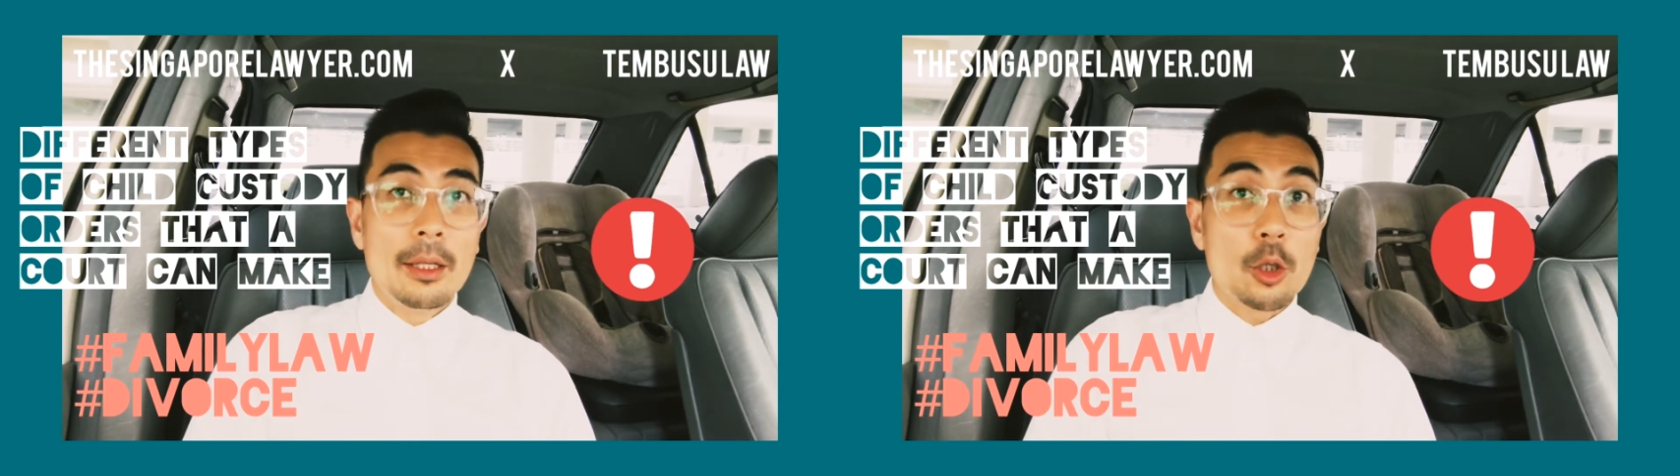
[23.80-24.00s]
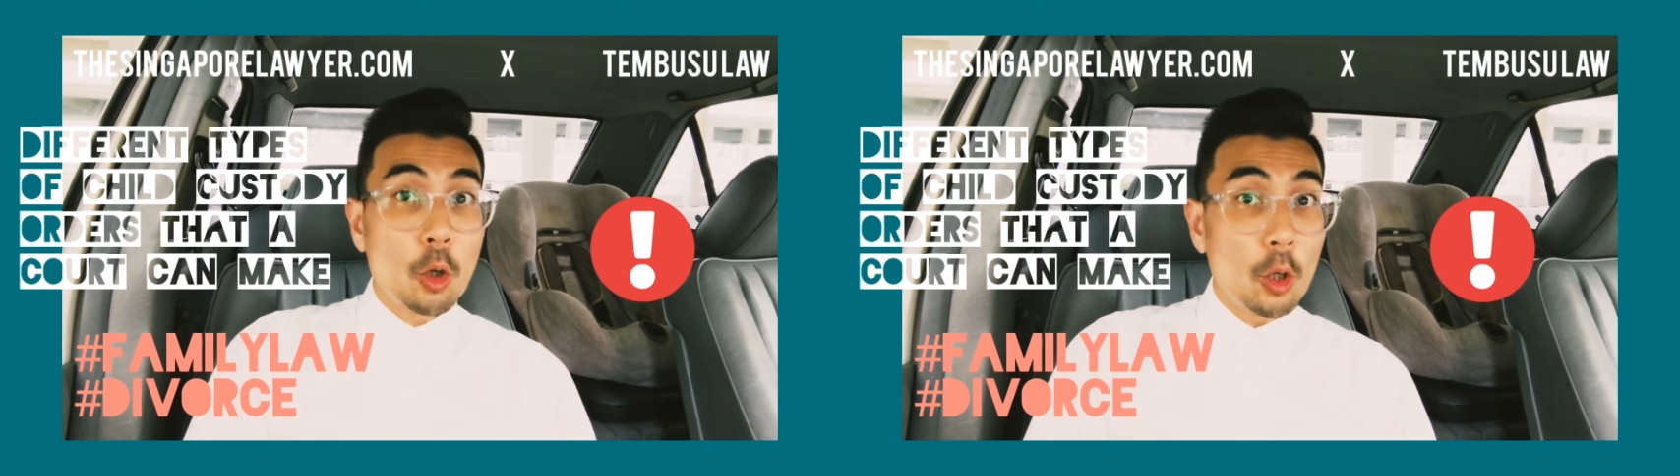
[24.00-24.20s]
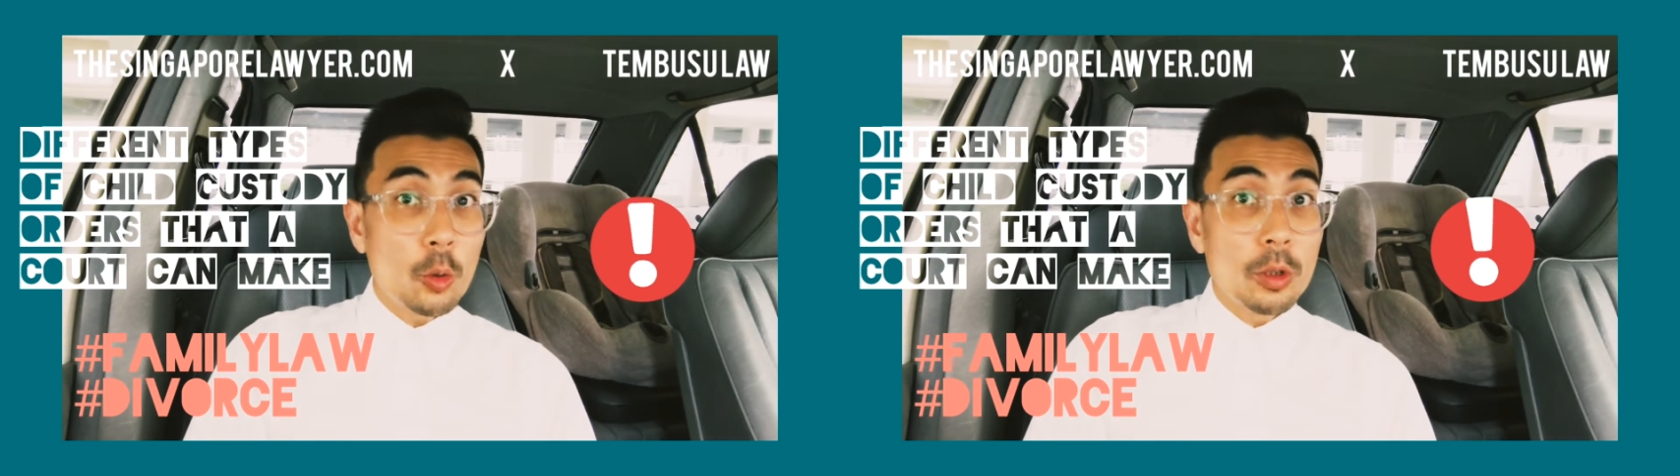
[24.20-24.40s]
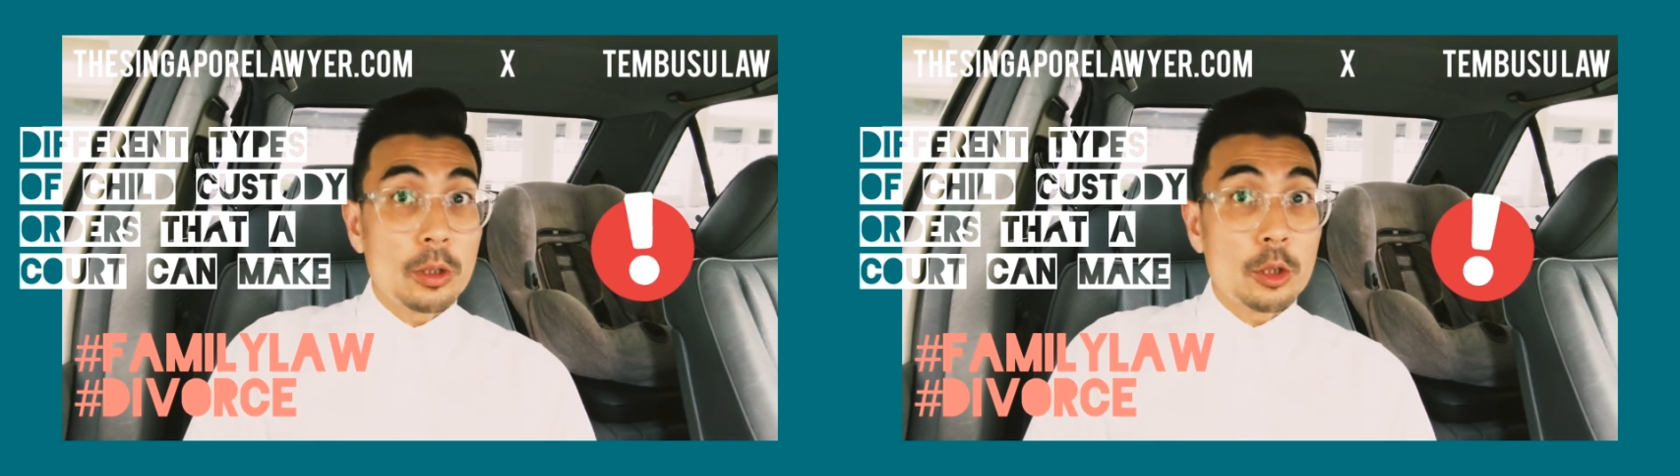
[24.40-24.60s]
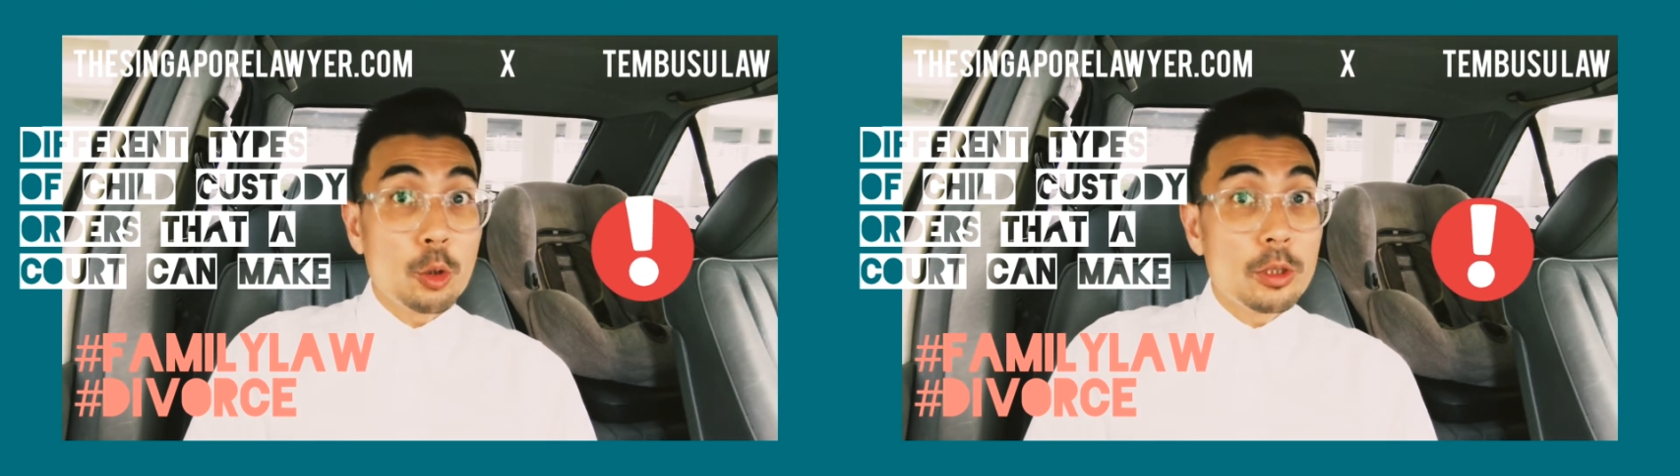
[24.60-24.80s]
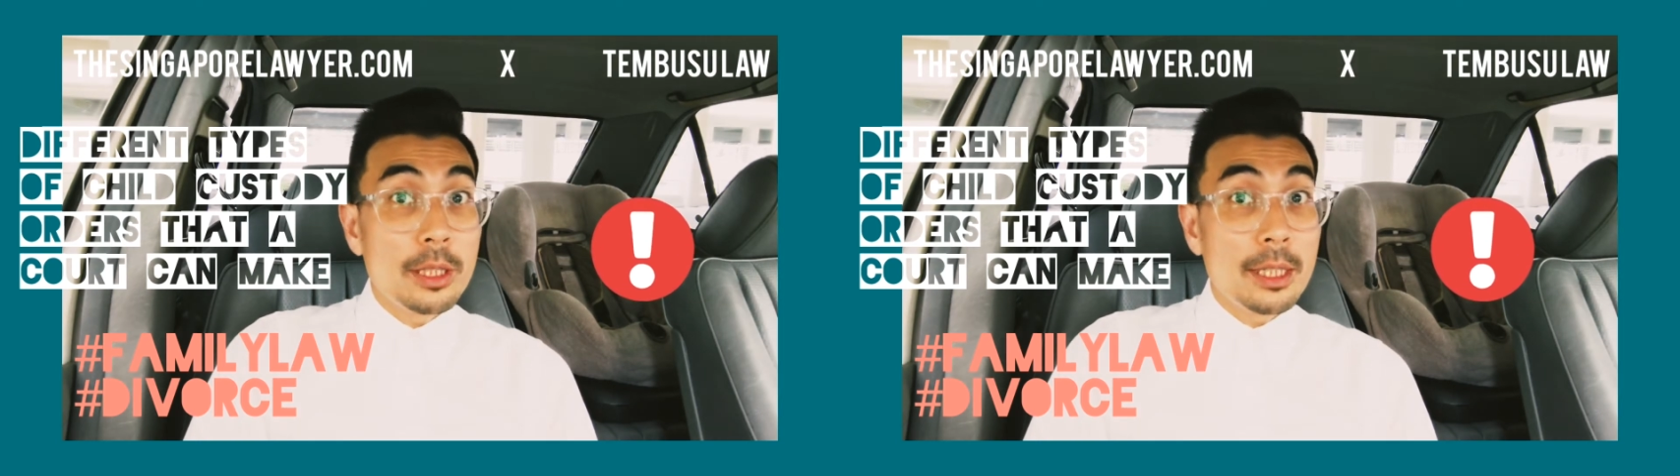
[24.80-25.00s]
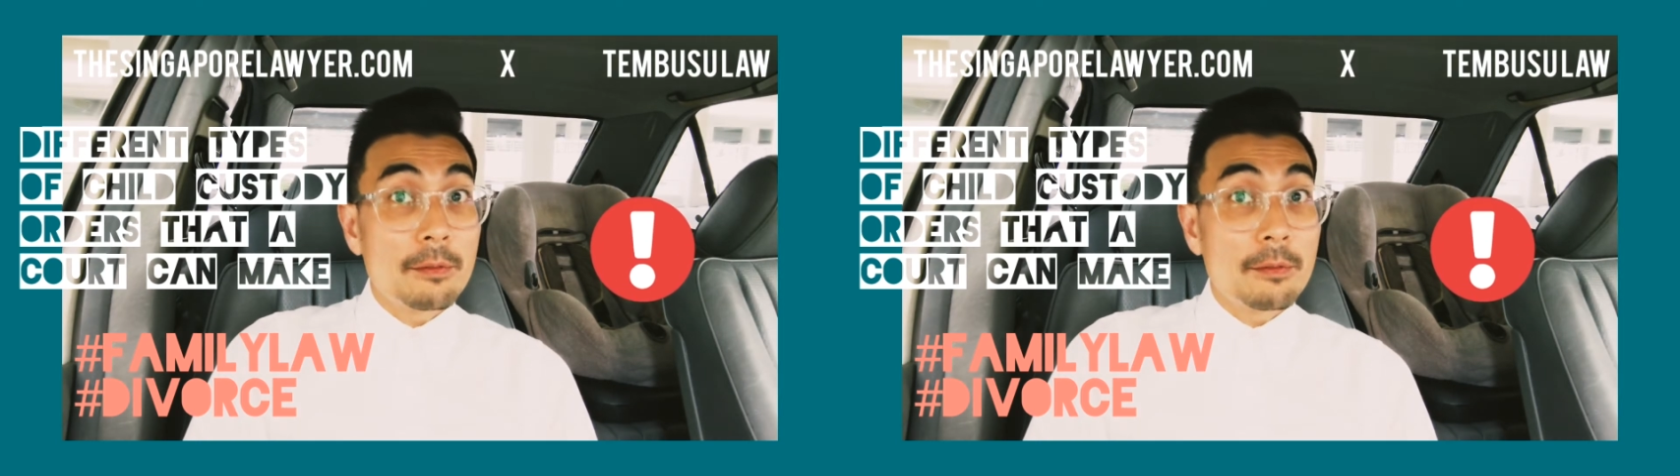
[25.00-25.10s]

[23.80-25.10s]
The court will usually